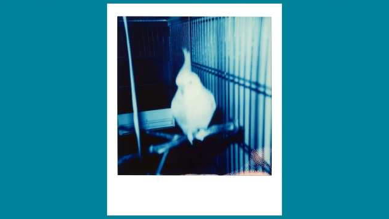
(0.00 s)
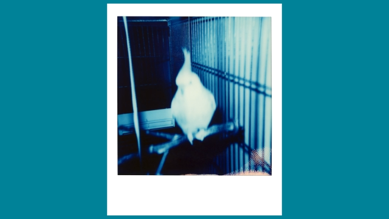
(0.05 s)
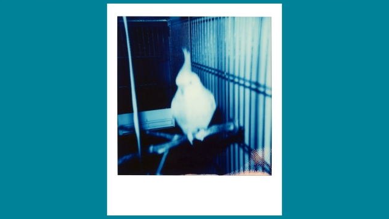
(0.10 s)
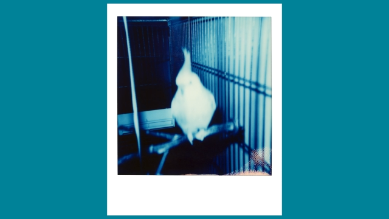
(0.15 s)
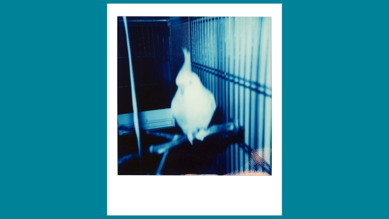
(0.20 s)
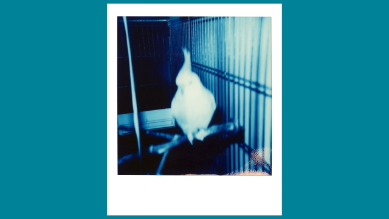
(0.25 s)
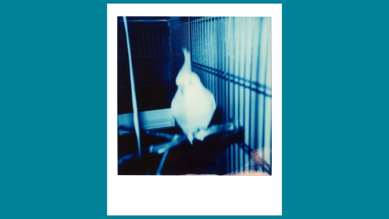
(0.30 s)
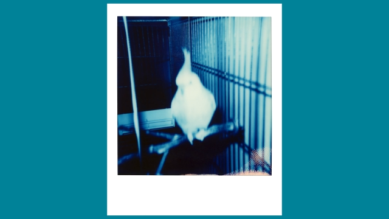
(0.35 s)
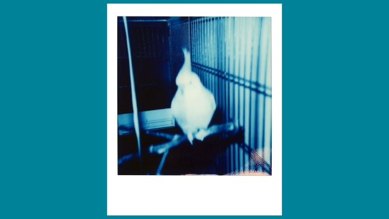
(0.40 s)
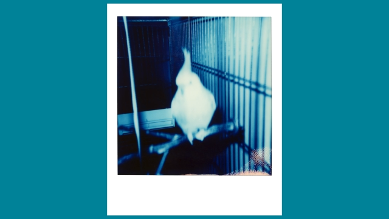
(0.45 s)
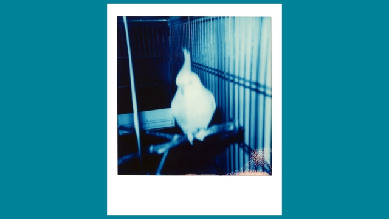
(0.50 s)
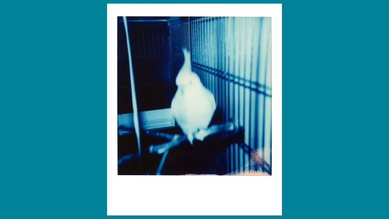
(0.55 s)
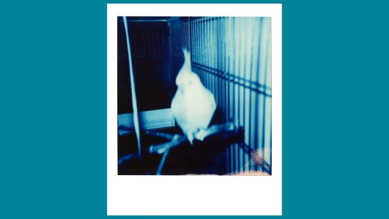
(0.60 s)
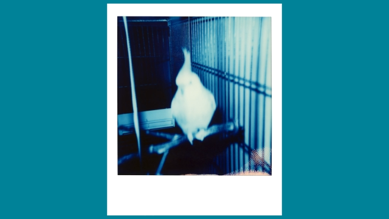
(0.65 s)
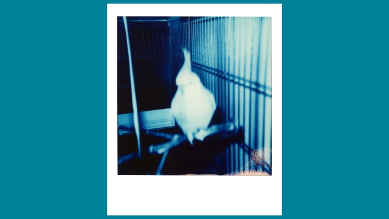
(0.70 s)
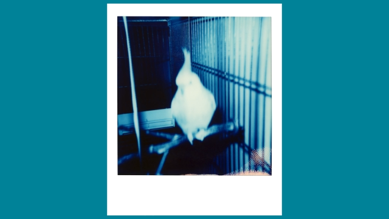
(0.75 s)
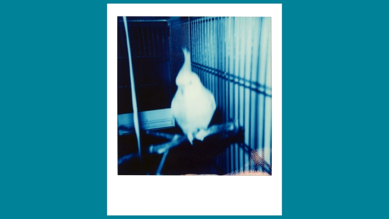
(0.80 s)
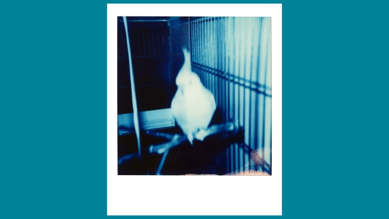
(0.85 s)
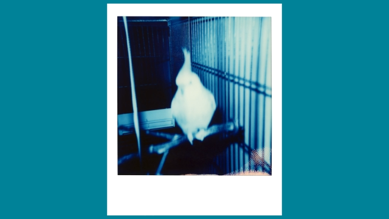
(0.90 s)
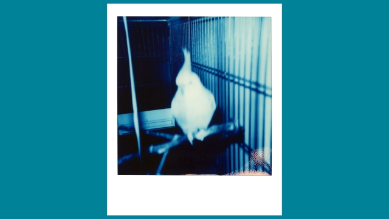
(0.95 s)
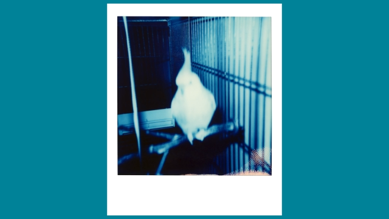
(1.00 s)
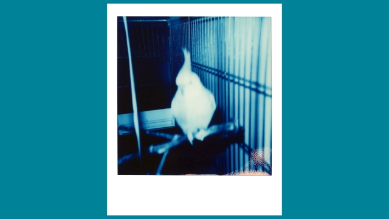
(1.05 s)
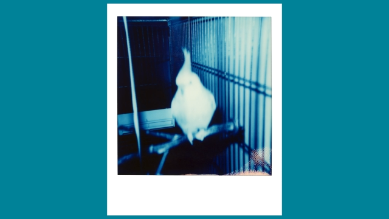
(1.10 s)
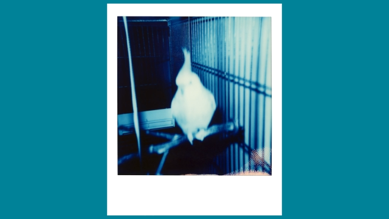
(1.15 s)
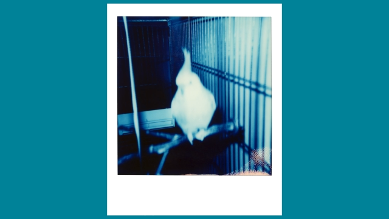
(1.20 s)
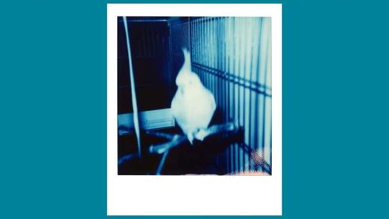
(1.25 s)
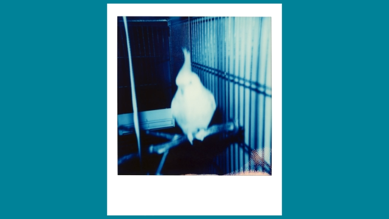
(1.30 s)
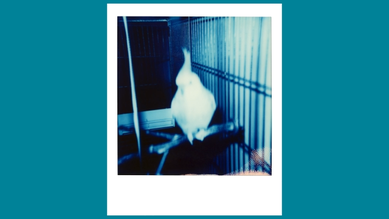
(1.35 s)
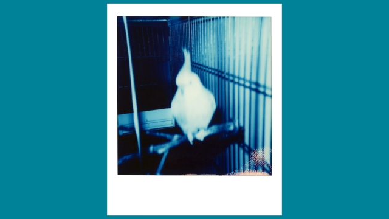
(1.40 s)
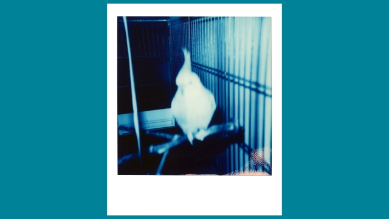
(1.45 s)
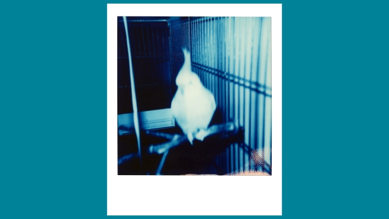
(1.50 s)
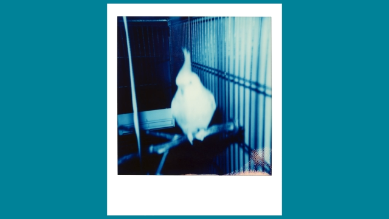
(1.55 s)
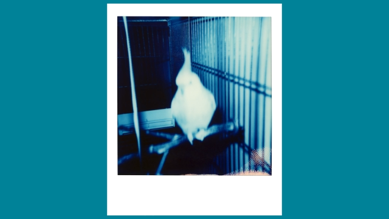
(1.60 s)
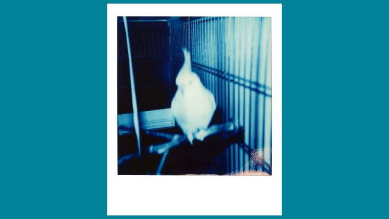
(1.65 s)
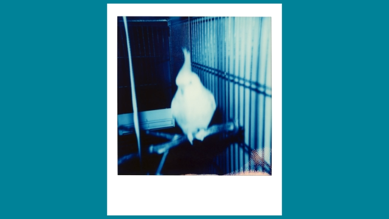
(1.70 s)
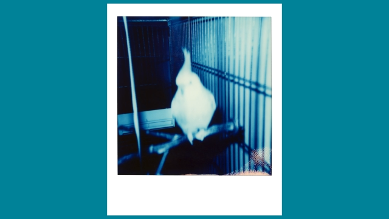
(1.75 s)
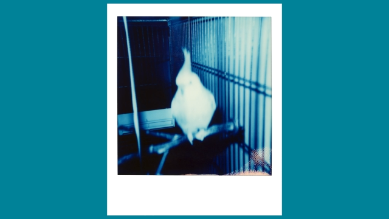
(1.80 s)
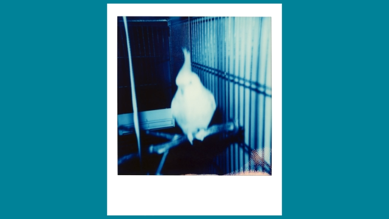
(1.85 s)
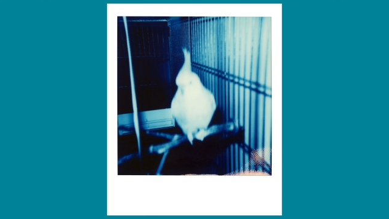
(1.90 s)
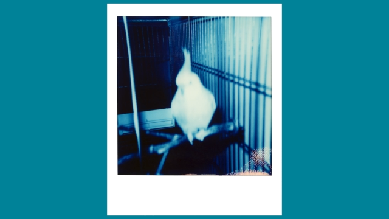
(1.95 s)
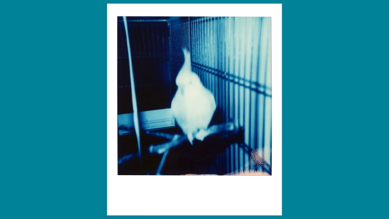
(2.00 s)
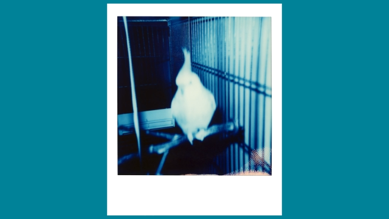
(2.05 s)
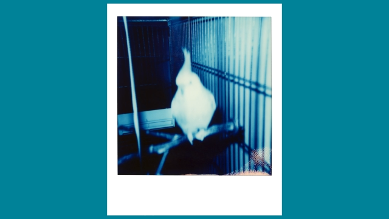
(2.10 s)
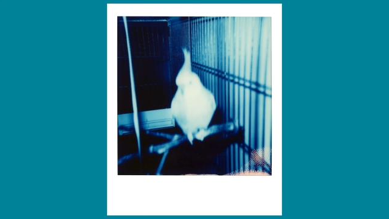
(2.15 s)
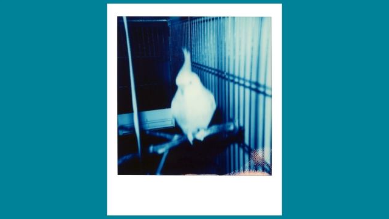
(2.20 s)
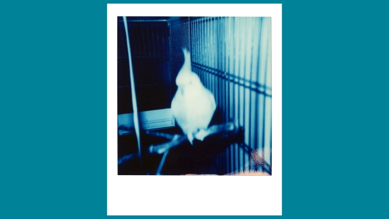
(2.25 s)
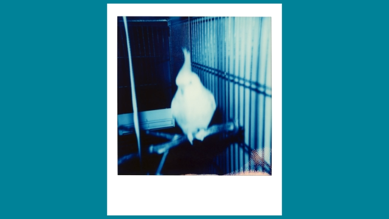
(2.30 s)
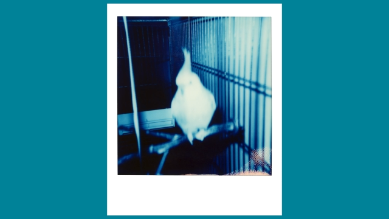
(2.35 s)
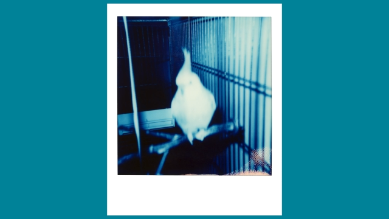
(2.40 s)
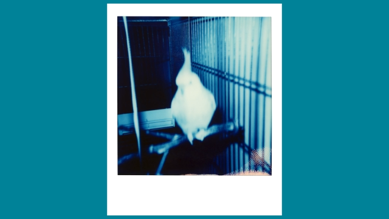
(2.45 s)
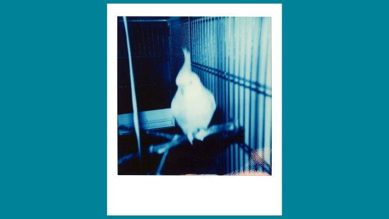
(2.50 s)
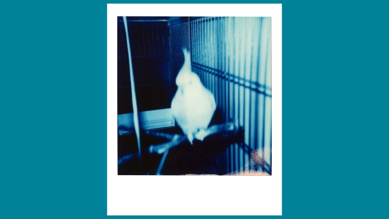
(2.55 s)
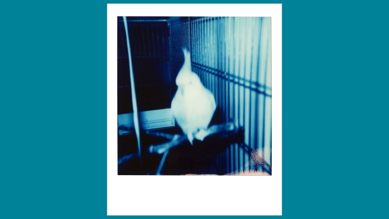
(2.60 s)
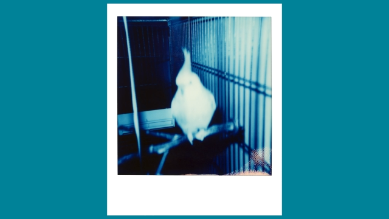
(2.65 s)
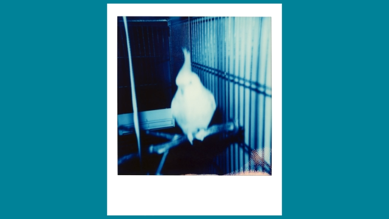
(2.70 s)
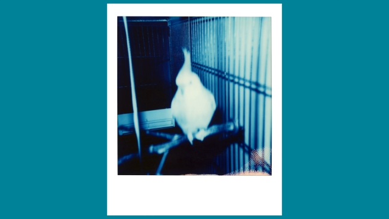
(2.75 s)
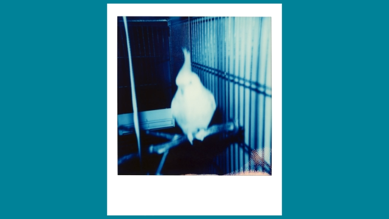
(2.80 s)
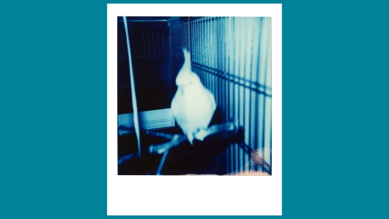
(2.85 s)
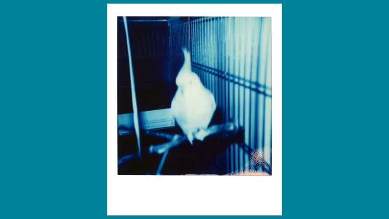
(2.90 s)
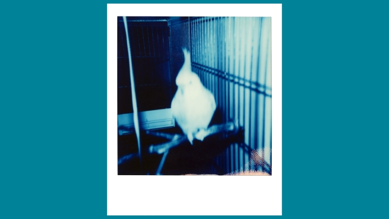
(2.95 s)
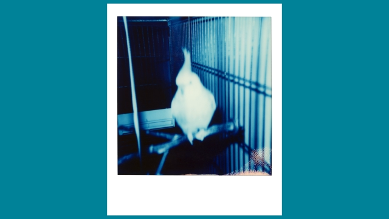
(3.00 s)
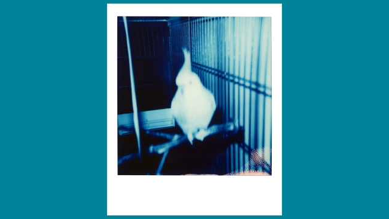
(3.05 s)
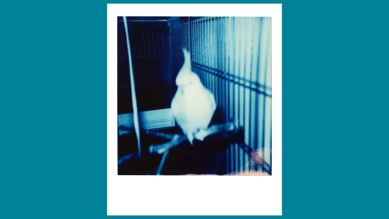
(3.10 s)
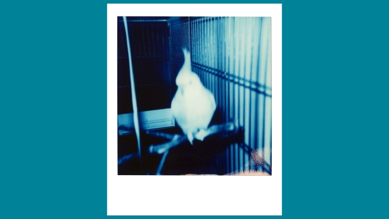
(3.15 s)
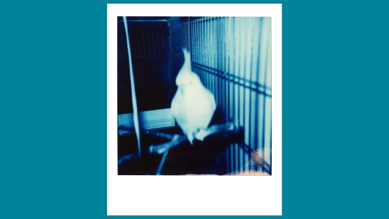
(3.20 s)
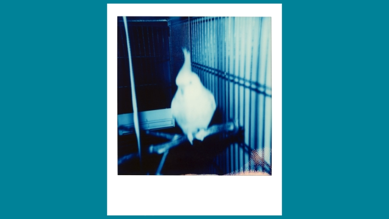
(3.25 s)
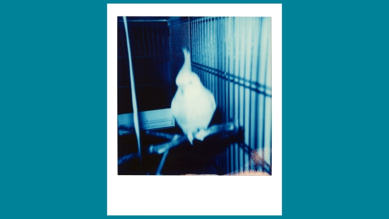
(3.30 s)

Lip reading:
[unreadable: no face in view]